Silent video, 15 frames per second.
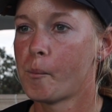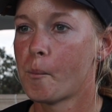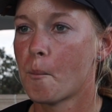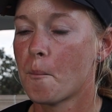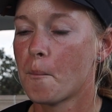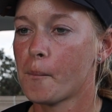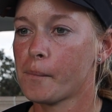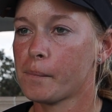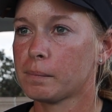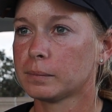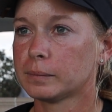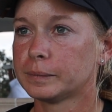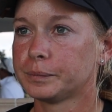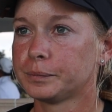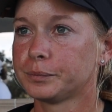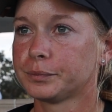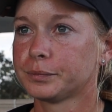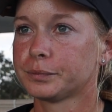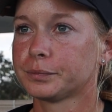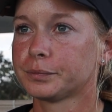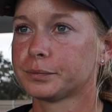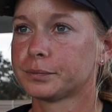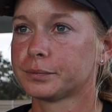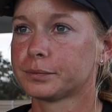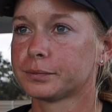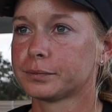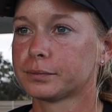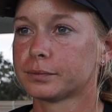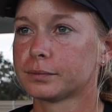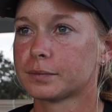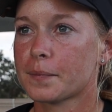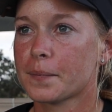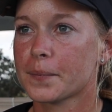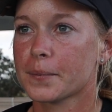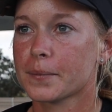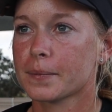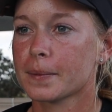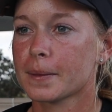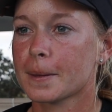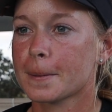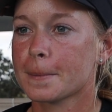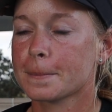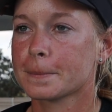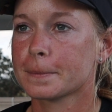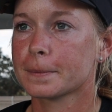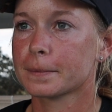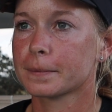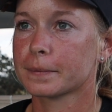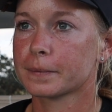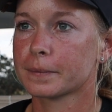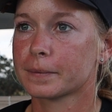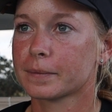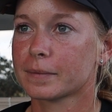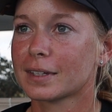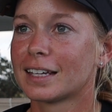Alrighty. Okay. So first of all, great playing.